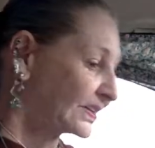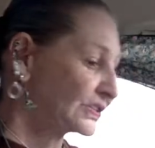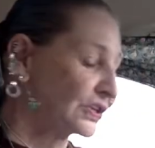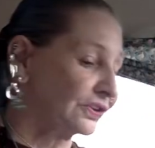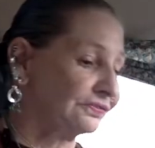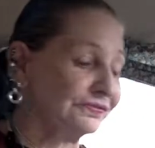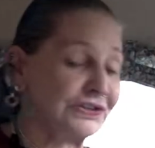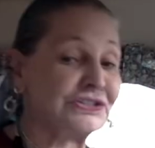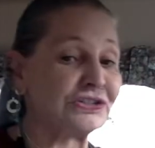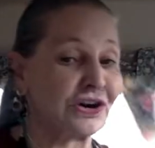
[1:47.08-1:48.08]
So the
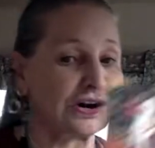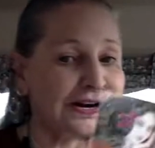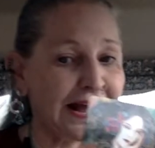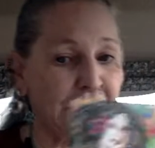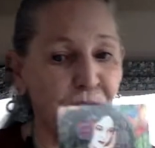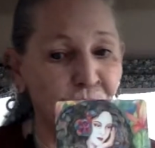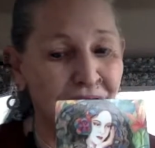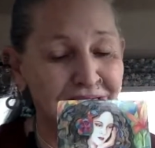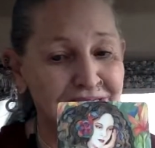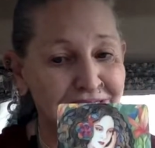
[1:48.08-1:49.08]
first card out
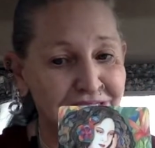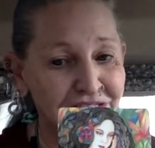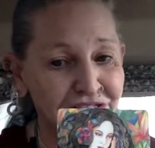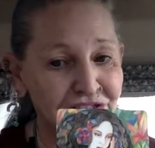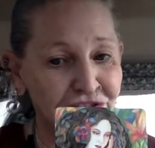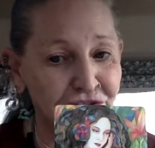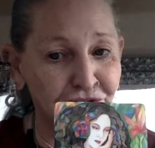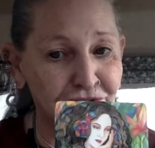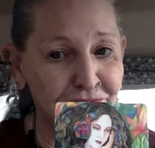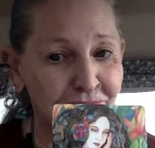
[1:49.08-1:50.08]
was
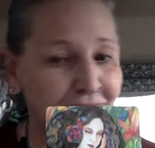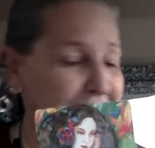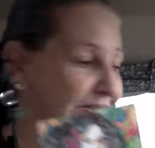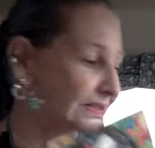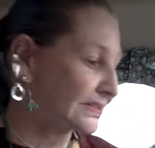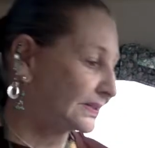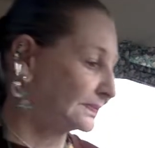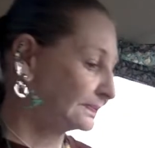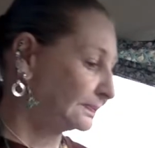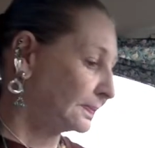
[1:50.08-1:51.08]
discernment.
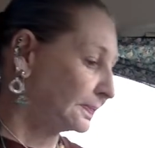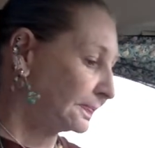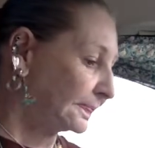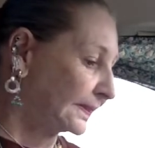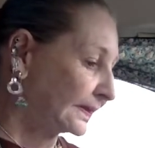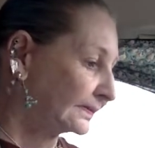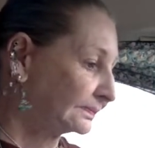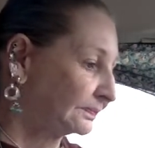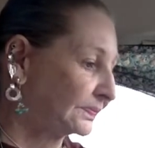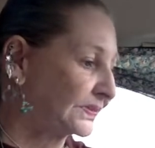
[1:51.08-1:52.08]

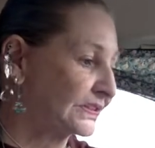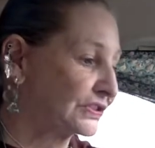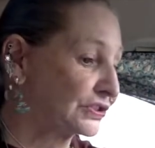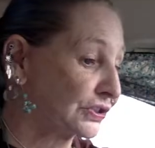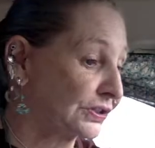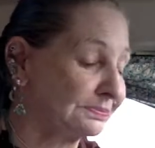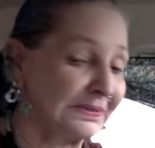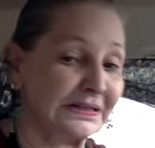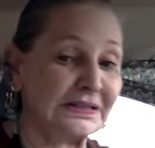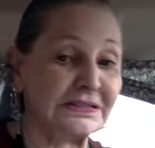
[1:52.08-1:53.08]

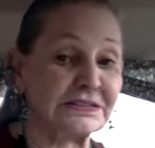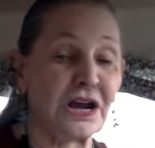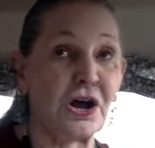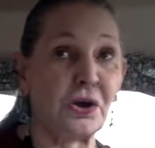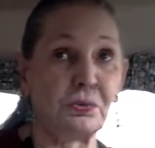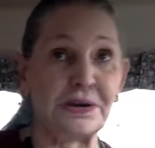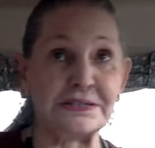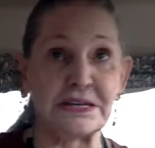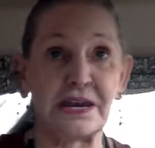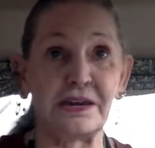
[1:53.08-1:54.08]
Discernment is
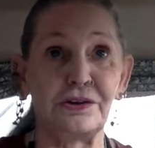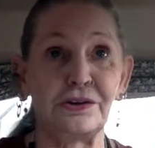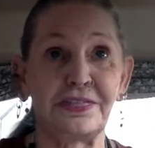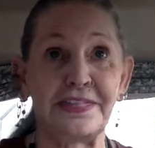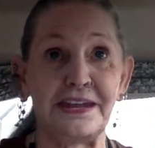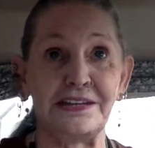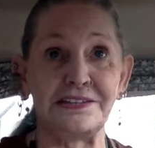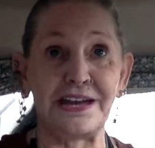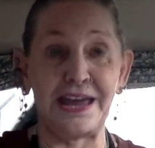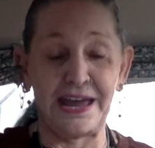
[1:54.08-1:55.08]
always a good thing
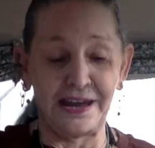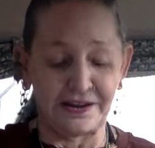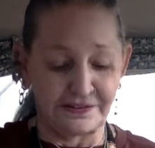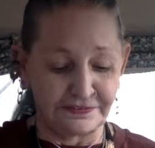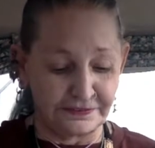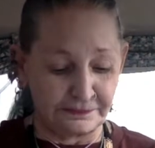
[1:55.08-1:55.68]
to have.